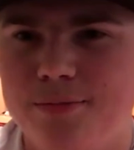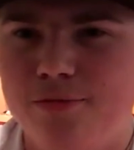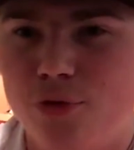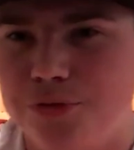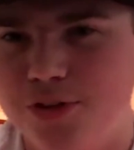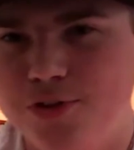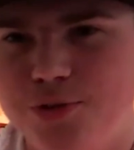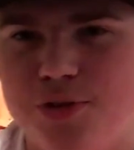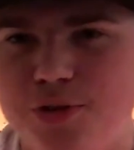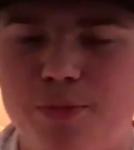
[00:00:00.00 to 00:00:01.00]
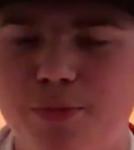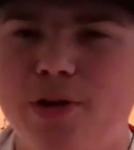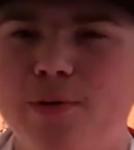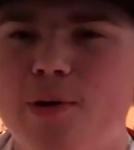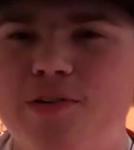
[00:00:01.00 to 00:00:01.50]
Voltage, who's in the Pro
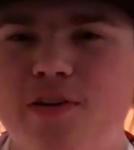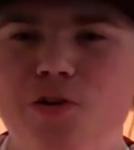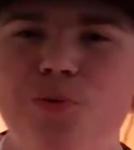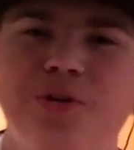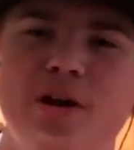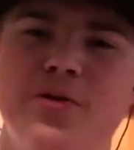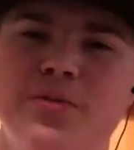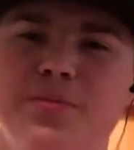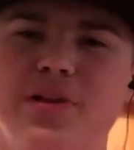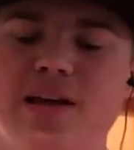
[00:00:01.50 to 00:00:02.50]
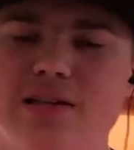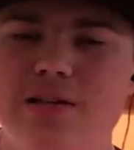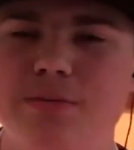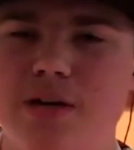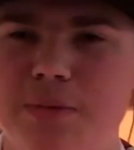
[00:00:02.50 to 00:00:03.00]
League, we always get a group together and play
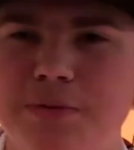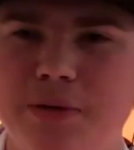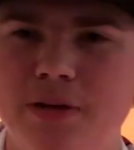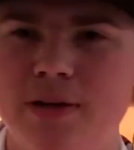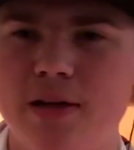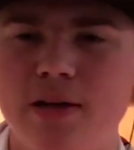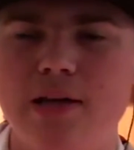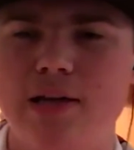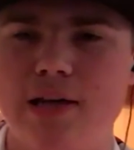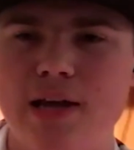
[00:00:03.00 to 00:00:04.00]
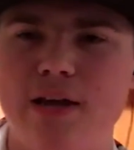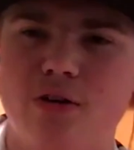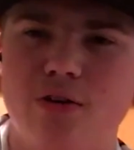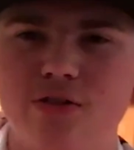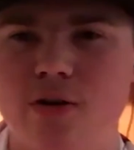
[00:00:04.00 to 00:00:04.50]
that sometimes. But yeah,
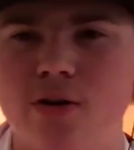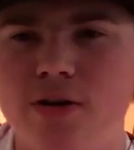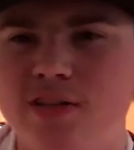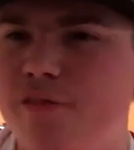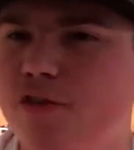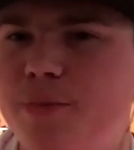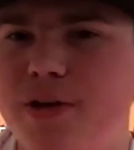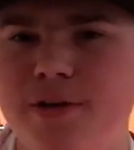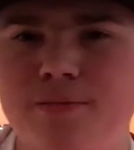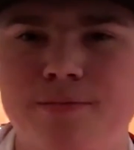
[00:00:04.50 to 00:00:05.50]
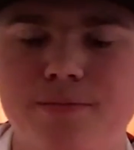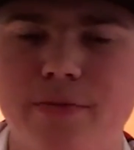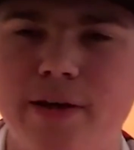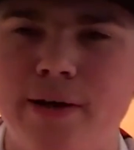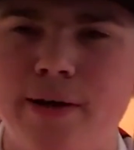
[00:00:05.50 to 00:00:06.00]
NASCAR series, Need for Speed,
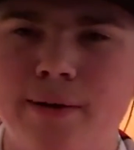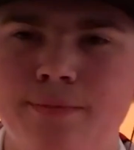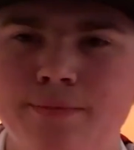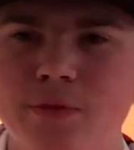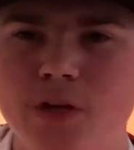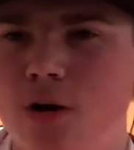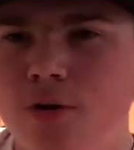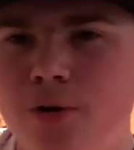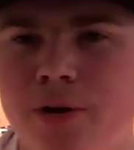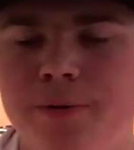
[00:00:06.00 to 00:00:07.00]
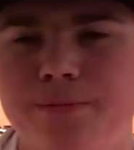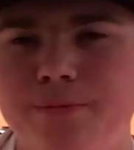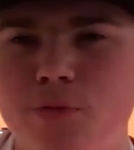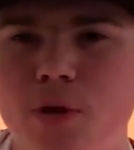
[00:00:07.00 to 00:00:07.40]
Call of Duty.